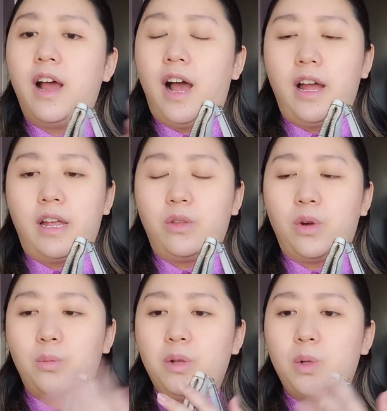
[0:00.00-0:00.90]
I
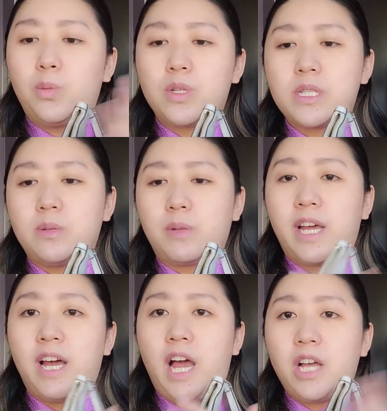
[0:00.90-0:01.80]
normally do put some
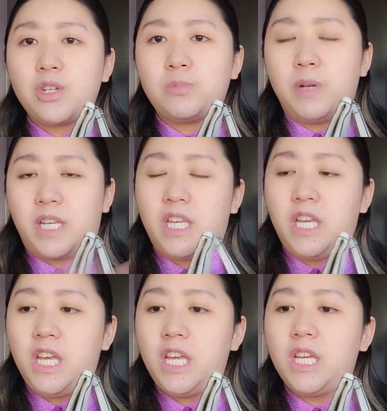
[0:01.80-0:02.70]
cash, my
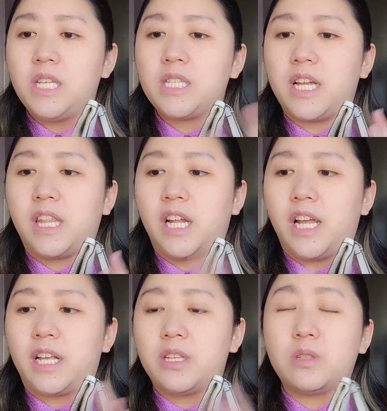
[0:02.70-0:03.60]
keys, and then
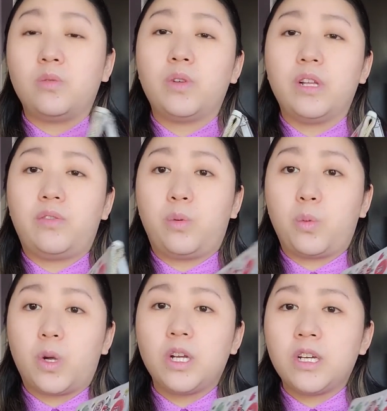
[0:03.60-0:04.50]
like this is really for
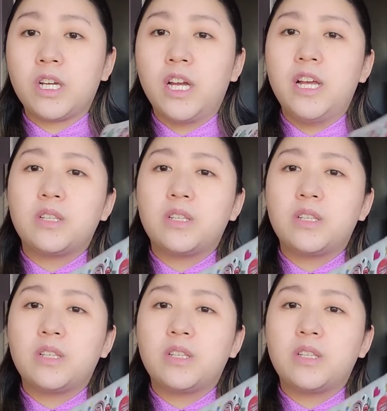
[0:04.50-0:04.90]
work.